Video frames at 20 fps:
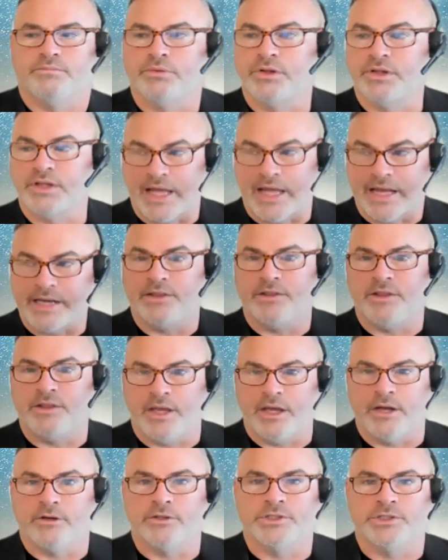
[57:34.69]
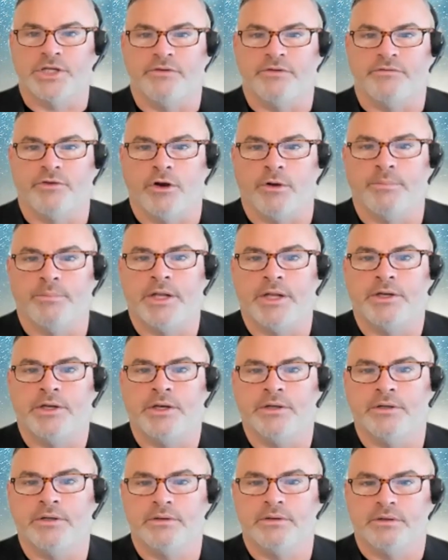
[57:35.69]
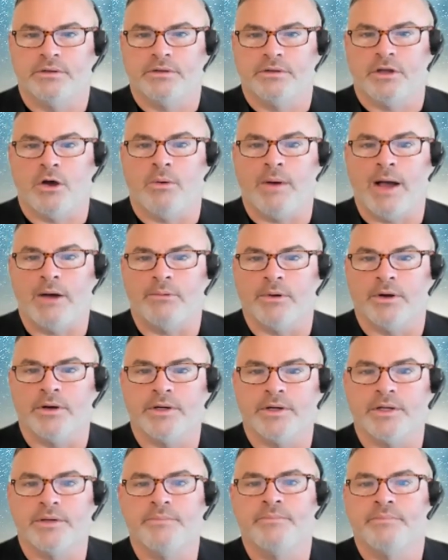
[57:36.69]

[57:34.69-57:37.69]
letting the energy of your opinion go outward.